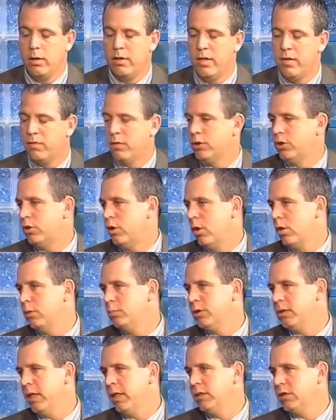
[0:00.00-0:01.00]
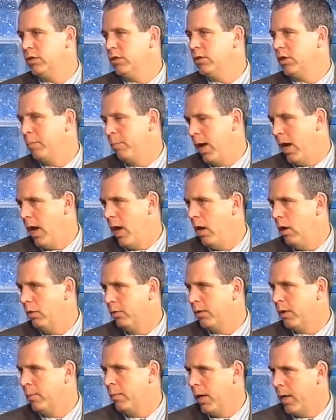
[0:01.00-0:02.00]
different circumstances in my
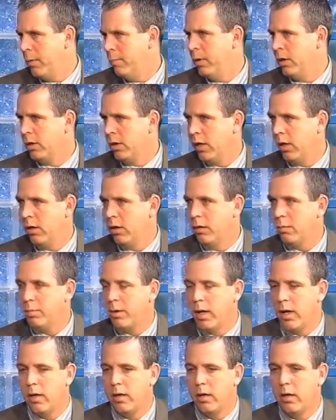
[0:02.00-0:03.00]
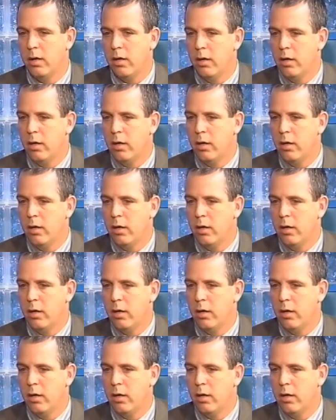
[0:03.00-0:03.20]
health and my ability to pay.